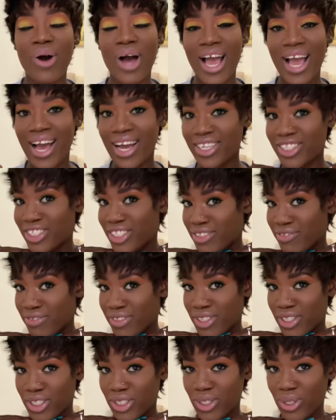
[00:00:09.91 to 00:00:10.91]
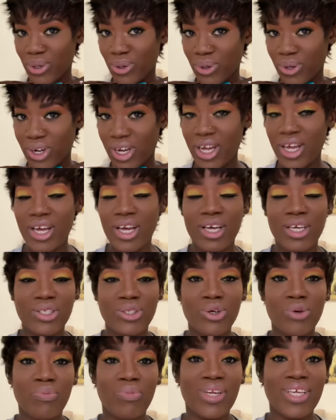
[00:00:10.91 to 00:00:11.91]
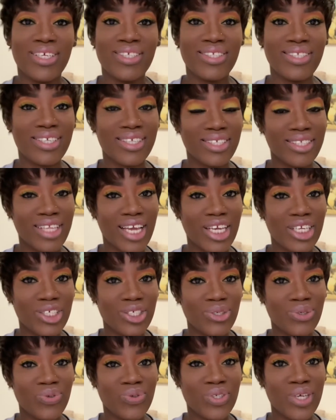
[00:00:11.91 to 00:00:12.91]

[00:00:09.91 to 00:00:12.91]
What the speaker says: achieved this look. So please stay tuned.